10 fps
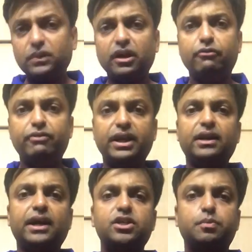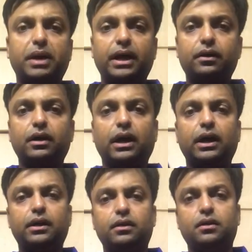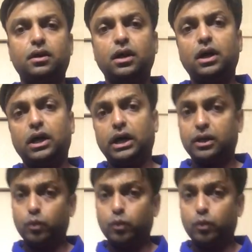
a very nice bat, and I